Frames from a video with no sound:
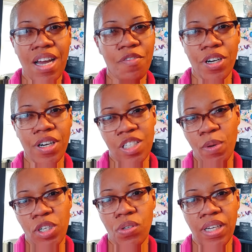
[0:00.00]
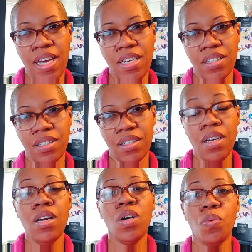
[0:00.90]
for a special occasion.
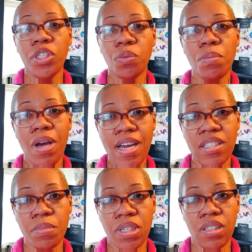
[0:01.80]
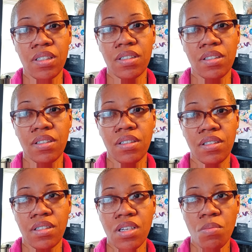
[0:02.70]
Which reminds me,
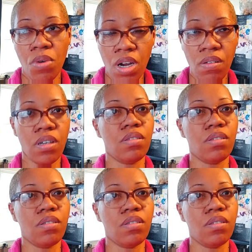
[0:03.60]
tomorrow.